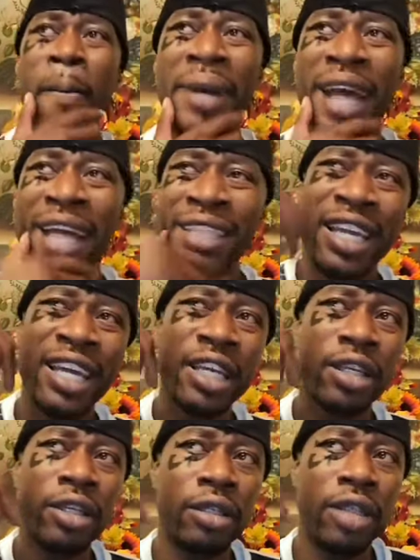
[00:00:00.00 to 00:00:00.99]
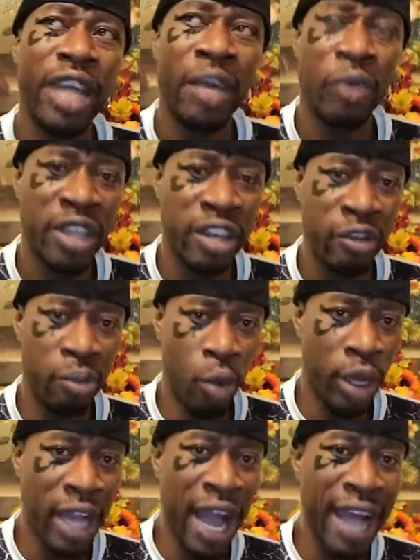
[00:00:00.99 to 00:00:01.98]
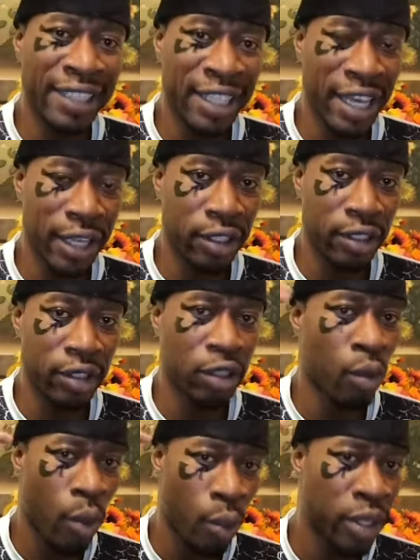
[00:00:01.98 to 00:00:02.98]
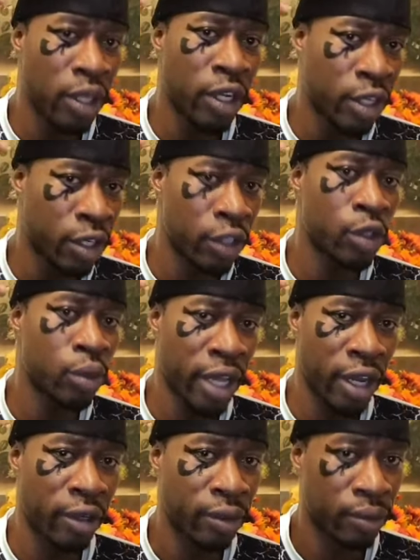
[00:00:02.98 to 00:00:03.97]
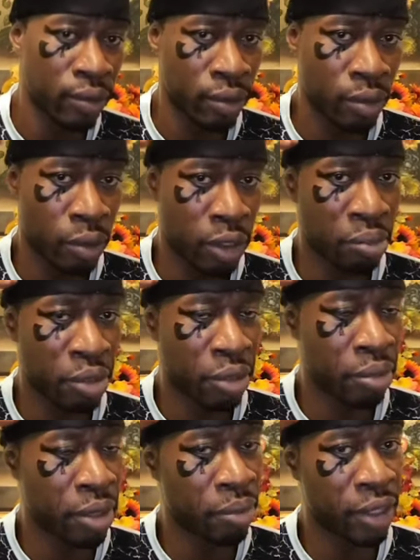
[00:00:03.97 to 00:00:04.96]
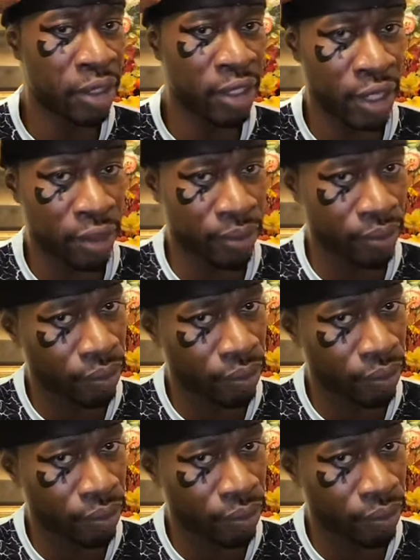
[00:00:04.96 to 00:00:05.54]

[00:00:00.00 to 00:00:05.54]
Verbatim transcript: But I think it would give more context to what we're looking to do here with the BPB10.